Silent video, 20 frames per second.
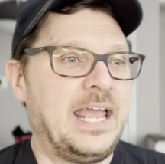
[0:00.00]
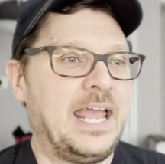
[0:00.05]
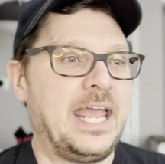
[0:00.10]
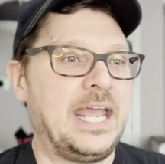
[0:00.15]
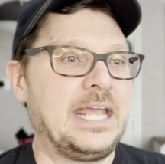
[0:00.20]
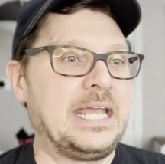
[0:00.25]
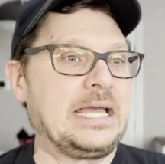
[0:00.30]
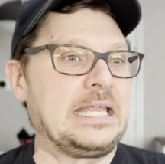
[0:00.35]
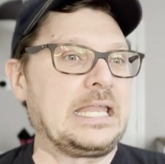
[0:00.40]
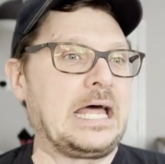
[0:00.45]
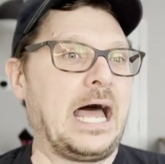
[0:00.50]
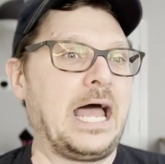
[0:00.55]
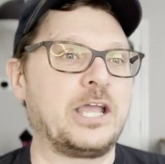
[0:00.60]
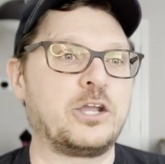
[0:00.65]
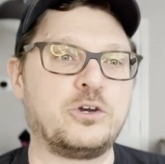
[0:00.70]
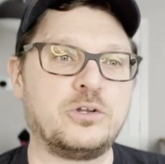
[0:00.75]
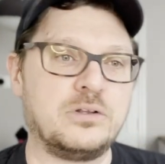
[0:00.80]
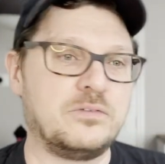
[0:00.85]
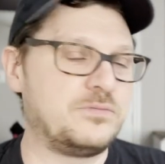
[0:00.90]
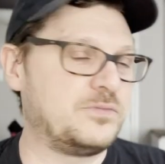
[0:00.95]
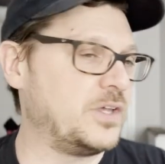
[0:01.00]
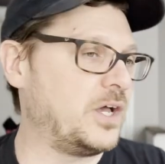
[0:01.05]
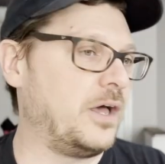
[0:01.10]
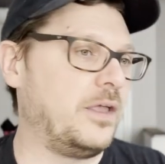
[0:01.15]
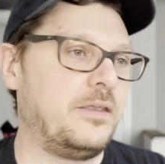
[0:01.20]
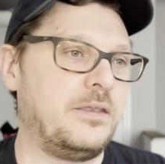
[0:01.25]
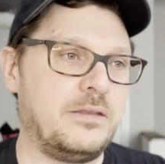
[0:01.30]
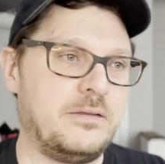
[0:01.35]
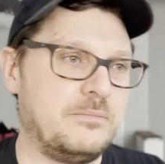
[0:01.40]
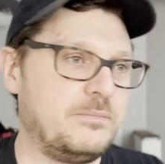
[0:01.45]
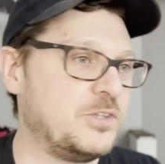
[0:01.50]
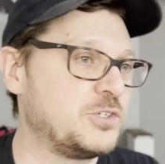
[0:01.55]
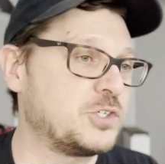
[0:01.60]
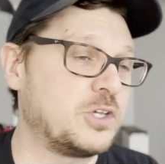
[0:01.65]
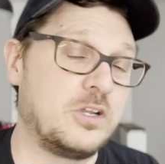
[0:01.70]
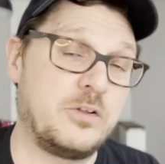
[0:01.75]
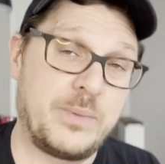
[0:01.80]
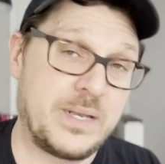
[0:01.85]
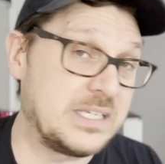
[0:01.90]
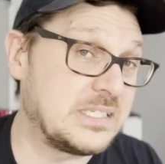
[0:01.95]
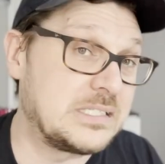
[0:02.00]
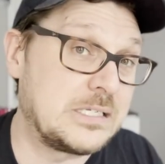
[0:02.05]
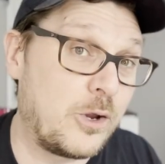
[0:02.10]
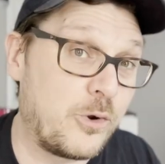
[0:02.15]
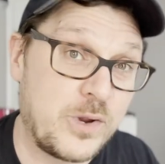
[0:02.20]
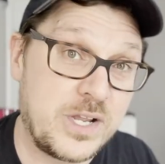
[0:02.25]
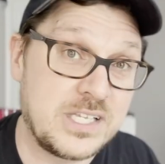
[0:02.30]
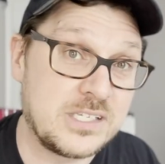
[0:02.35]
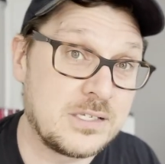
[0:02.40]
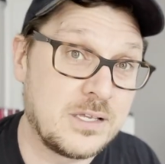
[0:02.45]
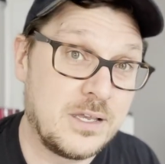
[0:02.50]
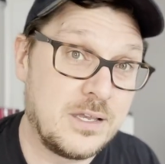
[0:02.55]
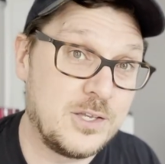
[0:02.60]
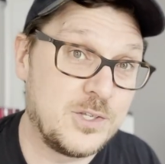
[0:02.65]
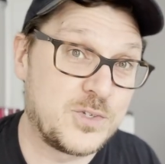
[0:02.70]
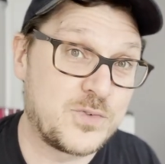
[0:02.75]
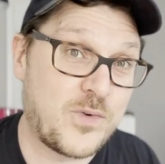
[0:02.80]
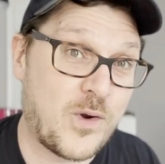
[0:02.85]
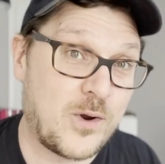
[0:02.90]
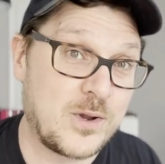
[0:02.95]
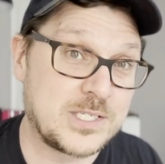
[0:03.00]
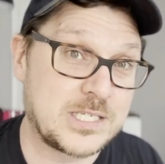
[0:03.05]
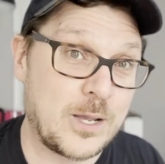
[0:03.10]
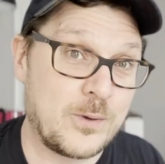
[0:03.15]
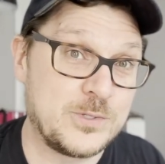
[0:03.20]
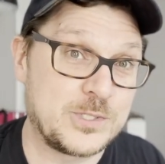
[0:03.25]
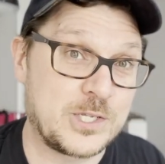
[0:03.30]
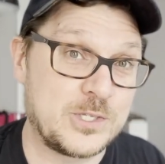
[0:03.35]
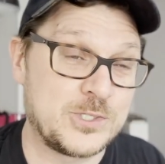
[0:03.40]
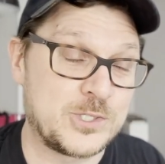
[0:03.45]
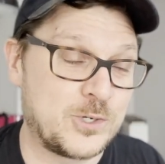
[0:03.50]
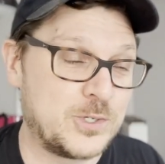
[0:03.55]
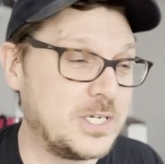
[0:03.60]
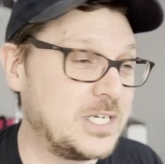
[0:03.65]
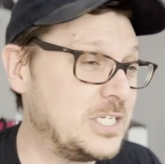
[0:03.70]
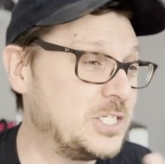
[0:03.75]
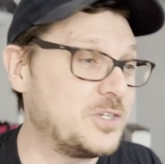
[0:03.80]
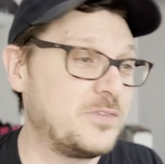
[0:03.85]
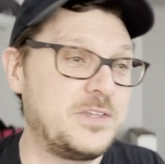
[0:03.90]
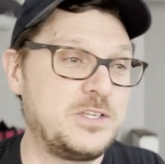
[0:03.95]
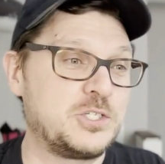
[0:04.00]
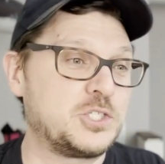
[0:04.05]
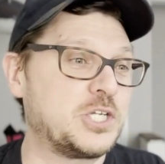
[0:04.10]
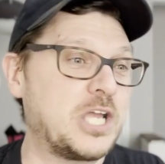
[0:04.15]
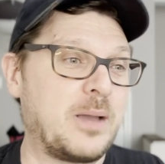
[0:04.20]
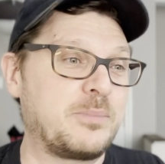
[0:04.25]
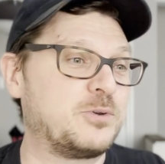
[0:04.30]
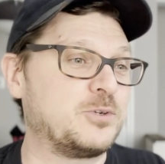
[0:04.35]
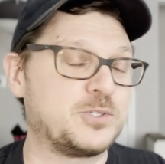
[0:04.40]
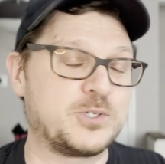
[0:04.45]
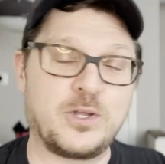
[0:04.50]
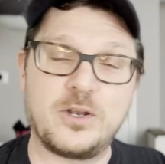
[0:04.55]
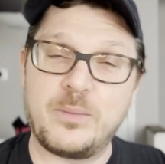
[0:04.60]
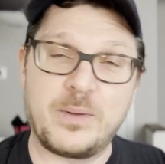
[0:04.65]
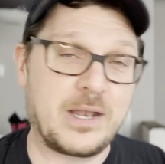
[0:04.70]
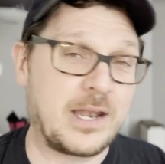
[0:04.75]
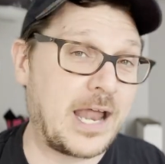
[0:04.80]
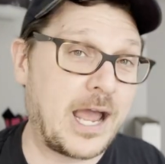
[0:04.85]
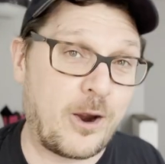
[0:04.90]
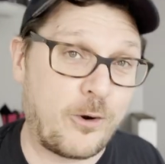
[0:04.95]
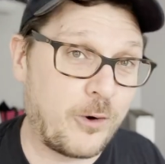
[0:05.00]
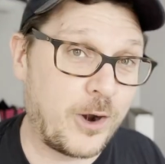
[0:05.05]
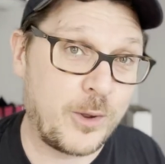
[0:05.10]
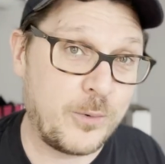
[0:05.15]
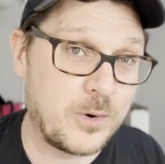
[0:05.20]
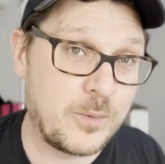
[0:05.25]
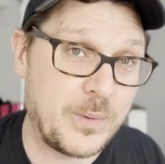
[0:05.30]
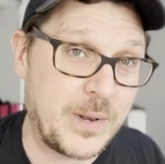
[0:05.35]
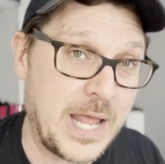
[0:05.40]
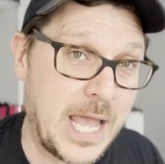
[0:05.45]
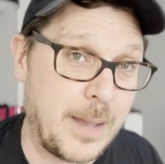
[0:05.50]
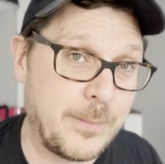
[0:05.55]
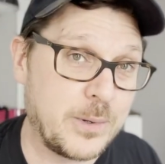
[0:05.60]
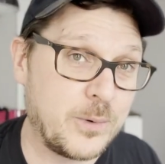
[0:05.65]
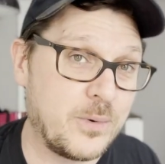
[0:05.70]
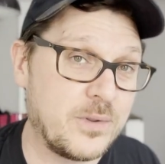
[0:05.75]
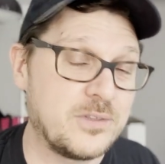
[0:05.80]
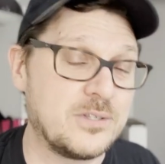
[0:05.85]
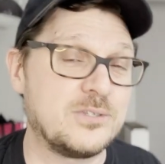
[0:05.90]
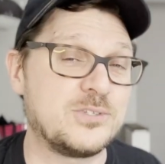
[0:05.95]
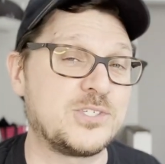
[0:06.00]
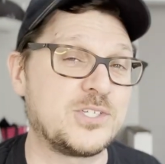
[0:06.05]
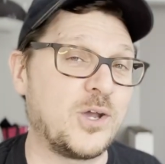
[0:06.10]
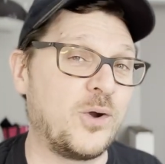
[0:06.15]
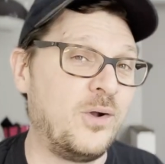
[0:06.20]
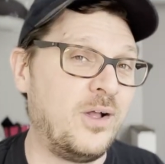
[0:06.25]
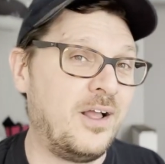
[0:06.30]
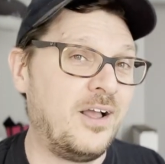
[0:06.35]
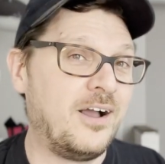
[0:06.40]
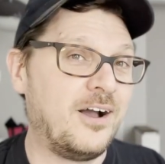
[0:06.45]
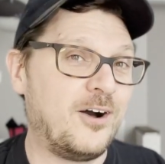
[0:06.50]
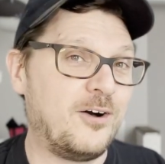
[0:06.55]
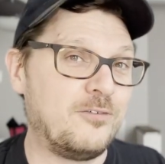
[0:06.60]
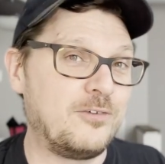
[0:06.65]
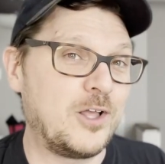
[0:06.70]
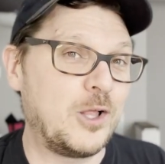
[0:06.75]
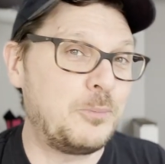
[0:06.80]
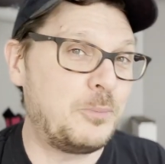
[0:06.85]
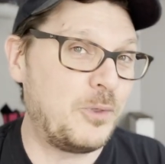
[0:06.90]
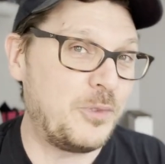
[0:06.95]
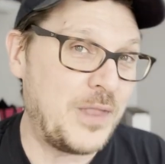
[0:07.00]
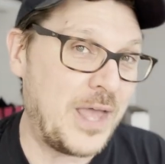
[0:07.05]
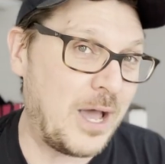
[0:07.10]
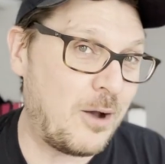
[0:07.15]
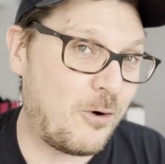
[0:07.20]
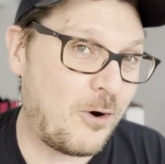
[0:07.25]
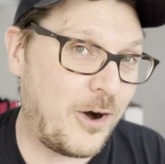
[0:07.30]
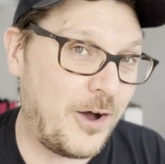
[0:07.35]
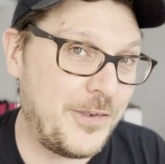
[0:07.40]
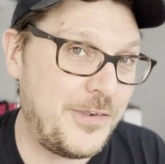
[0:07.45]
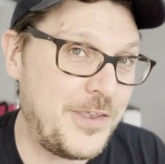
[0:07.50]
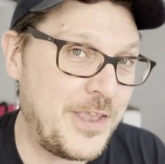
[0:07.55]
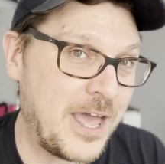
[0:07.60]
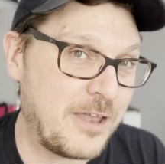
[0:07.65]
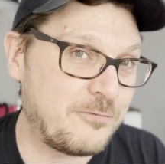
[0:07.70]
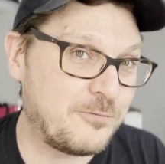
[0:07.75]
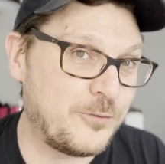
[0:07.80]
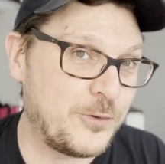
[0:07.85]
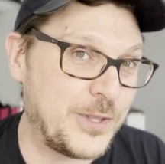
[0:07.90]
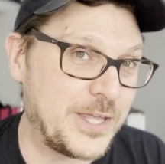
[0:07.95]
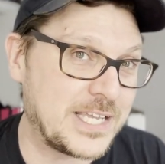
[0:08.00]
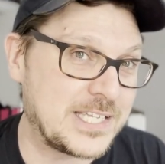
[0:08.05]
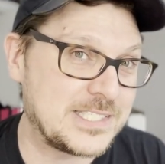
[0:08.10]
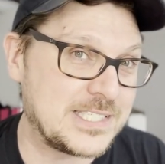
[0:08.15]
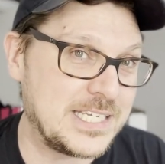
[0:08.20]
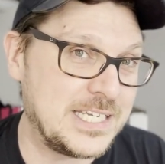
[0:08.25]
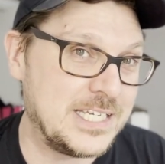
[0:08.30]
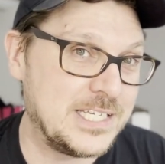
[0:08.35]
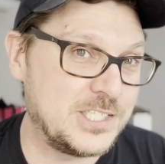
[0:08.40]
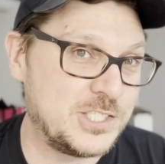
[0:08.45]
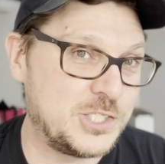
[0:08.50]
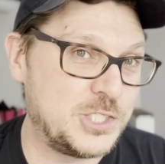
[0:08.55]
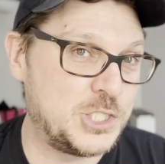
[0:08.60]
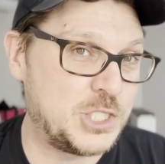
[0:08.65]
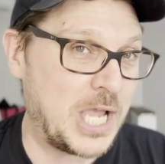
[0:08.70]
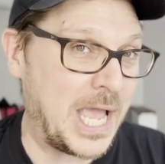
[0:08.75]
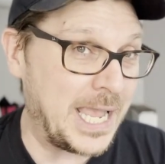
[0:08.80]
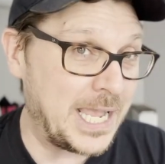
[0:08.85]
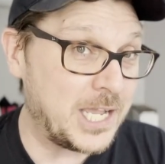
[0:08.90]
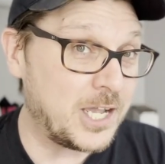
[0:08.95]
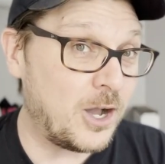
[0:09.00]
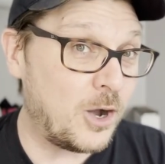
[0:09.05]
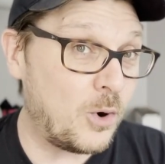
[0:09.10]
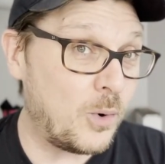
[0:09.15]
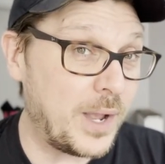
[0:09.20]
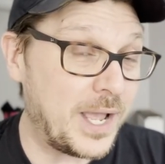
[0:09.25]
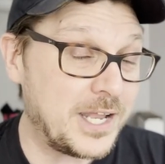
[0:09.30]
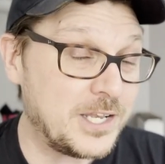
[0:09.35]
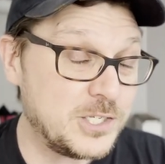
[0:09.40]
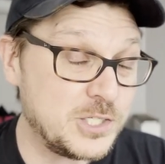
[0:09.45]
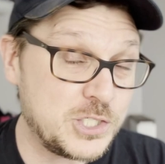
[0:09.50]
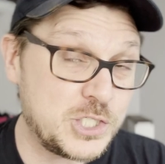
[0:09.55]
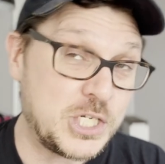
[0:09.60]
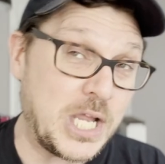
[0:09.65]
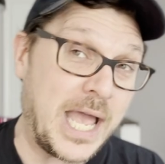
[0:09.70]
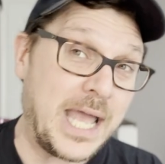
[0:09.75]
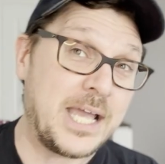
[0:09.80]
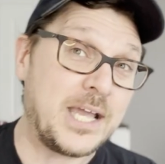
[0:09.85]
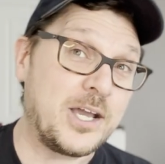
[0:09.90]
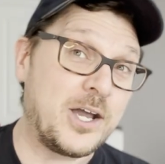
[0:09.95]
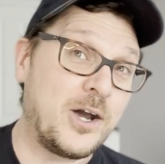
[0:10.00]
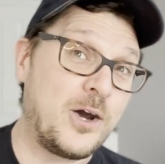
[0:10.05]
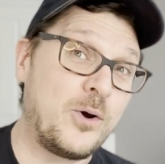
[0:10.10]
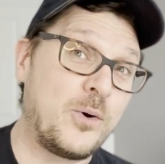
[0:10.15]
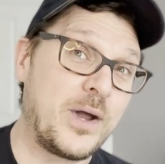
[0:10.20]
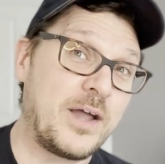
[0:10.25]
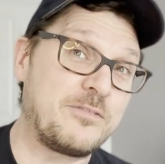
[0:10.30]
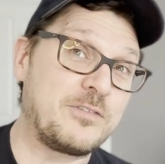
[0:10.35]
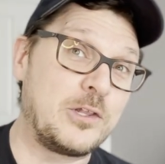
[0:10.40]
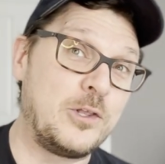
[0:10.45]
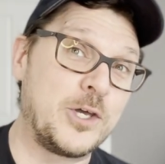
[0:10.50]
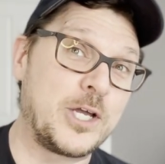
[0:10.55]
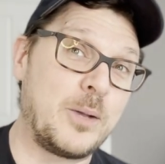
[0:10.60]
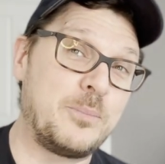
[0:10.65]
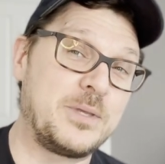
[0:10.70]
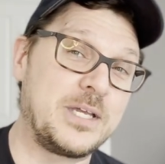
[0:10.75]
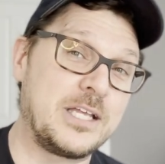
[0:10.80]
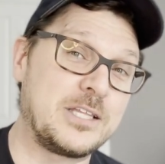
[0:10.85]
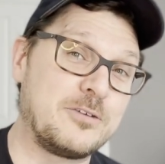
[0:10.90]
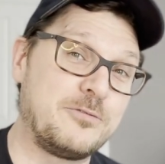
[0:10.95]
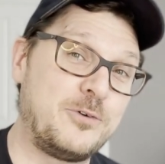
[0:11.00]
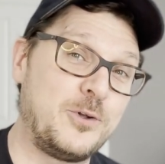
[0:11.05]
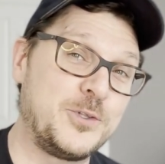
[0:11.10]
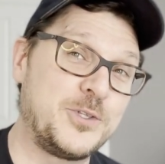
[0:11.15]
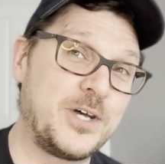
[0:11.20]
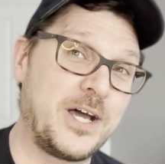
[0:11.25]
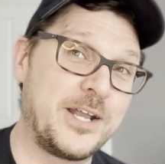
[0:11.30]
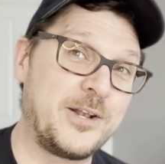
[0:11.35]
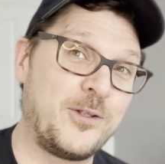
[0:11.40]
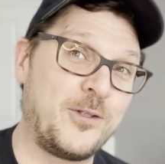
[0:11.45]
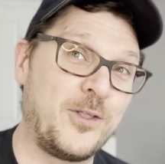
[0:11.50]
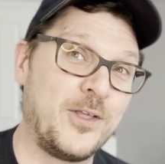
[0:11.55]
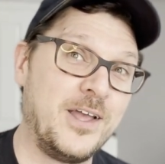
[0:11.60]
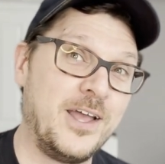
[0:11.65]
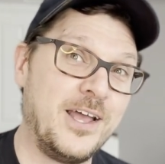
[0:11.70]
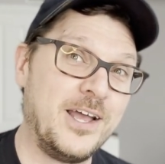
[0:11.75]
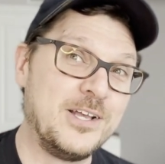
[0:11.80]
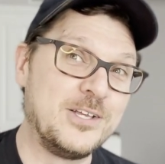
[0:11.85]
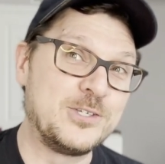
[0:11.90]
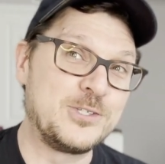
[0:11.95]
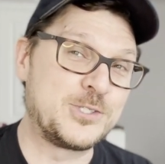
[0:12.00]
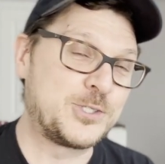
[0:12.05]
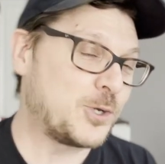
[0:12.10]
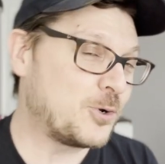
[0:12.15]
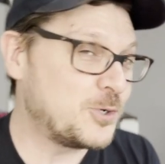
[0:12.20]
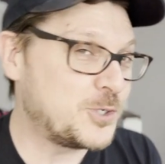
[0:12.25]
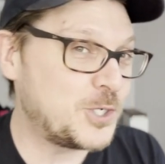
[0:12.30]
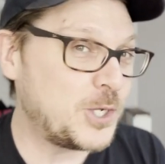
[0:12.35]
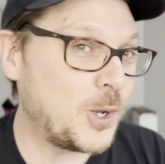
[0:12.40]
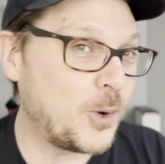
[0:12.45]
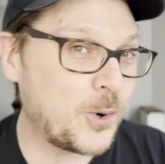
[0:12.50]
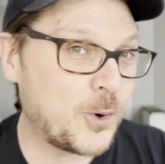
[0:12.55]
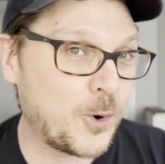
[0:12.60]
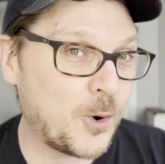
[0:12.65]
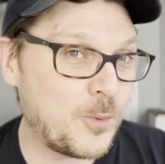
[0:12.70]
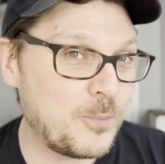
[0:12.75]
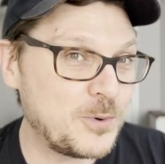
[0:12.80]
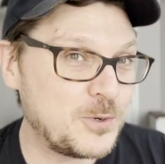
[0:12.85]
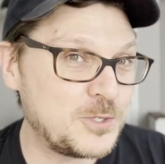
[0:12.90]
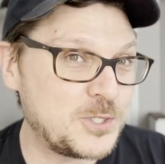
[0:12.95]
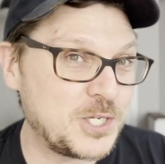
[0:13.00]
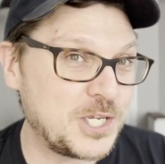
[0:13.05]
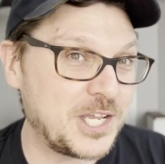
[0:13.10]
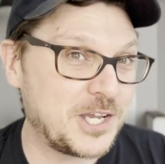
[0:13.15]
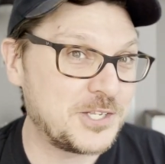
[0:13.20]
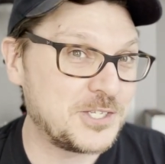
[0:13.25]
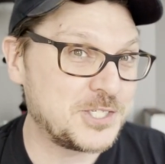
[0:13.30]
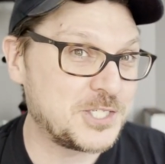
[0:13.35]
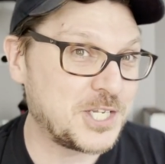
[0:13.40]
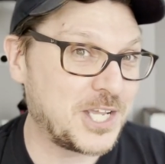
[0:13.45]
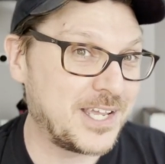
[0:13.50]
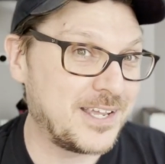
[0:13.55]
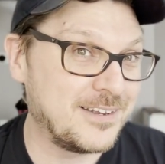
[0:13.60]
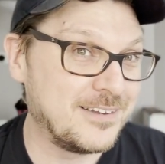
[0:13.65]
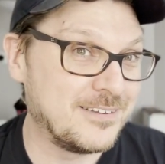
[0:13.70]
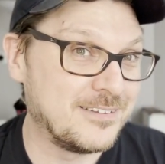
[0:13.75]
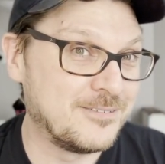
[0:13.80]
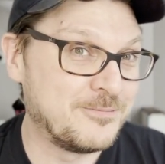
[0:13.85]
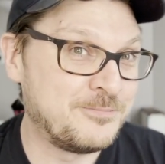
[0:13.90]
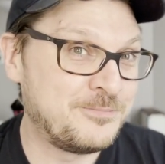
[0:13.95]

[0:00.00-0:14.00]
And I could have done, this could have been a series as far as I was concerned. Each of these chapters could have been an hour and I would have been happy with it. So available now on Netflix is Django and Django. I have to look up to get the full title, Sergio Corbucci Unchained.